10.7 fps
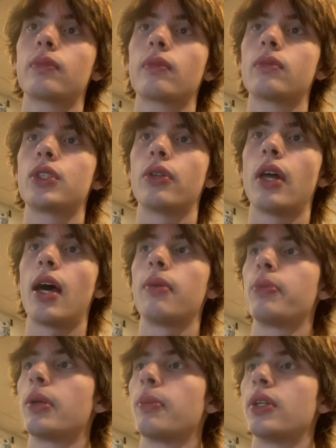So that
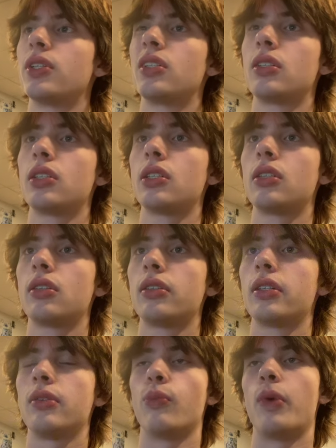pretty much
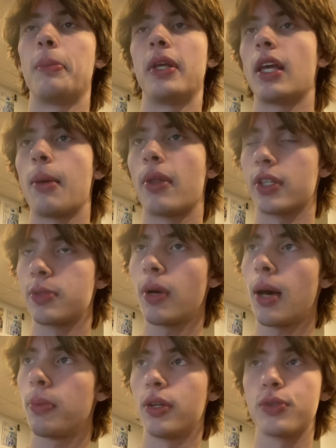didn't win me the game on the
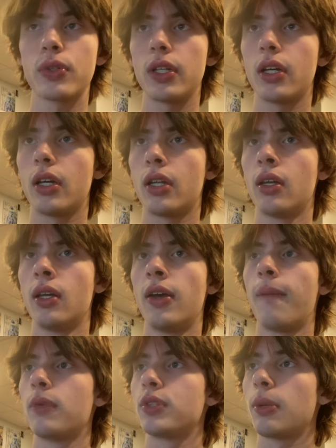spot, but it was really good. I
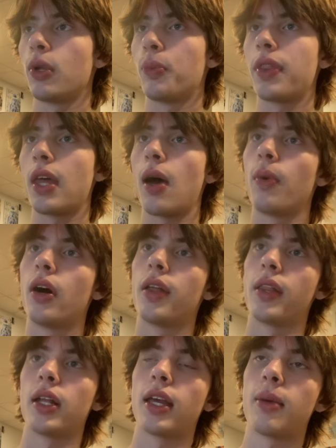was able to win that one, and
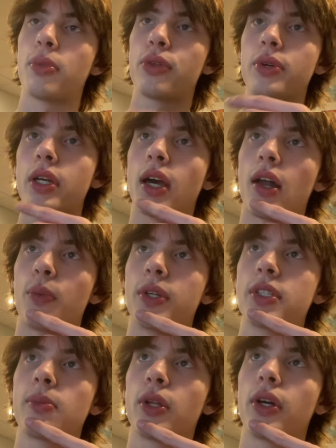then game 3 kind of went
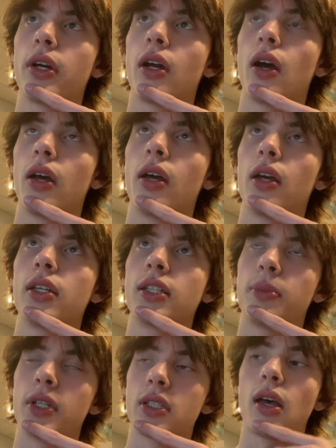similar, except
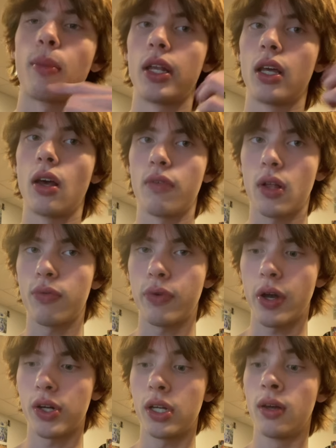this time I did have the
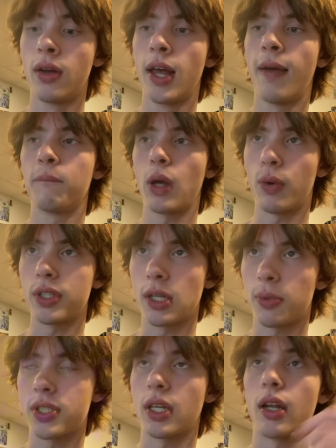Clefairy. I was able
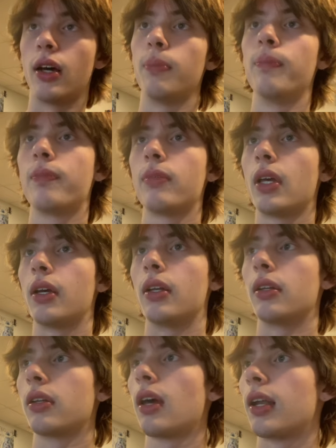to set up
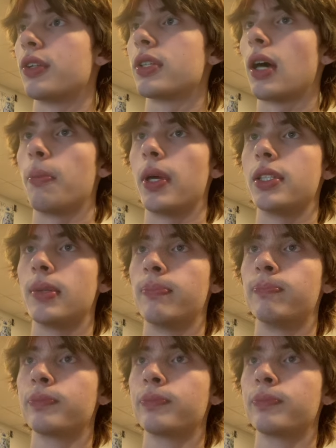and kind of just outpace him.